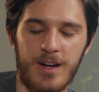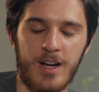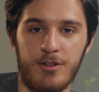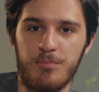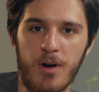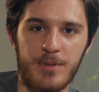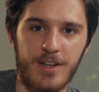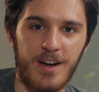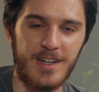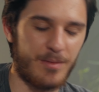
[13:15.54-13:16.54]
Actually, probably
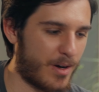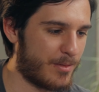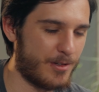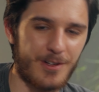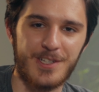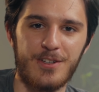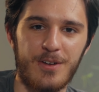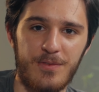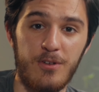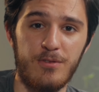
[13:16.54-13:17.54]
not. I'll probably look into a
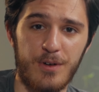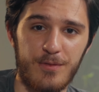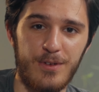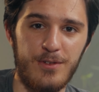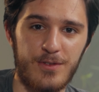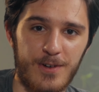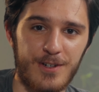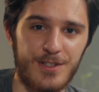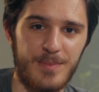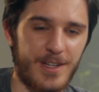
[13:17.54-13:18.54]
few reviews
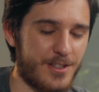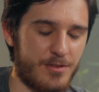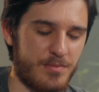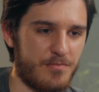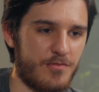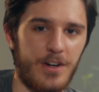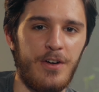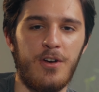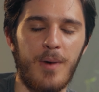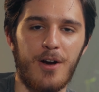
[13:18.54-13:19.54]
first, because really
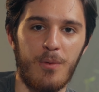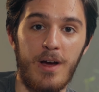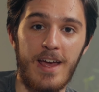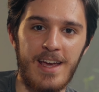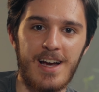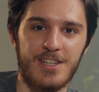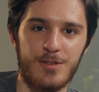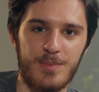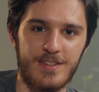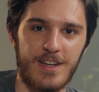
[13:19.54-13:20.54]
no matter what AI
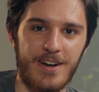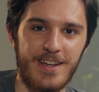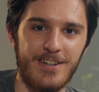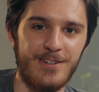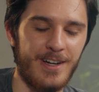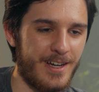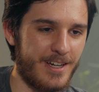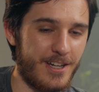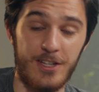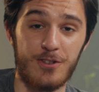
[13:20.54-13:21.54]
spits out at you,
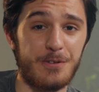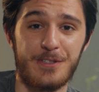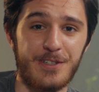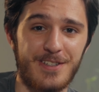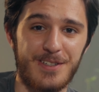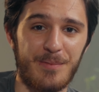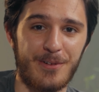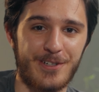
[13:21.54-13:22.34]
it's always good to double